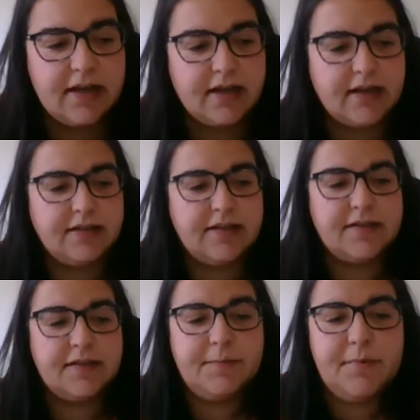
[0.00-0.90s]
And the
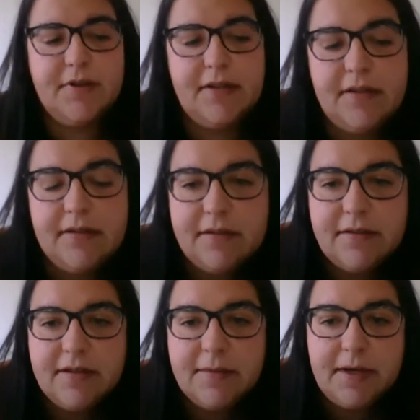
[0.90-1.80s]
third point
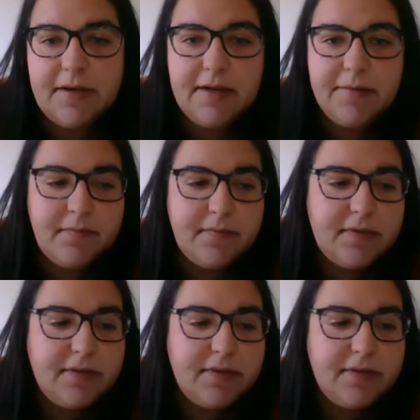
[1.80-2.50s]
in the pipeline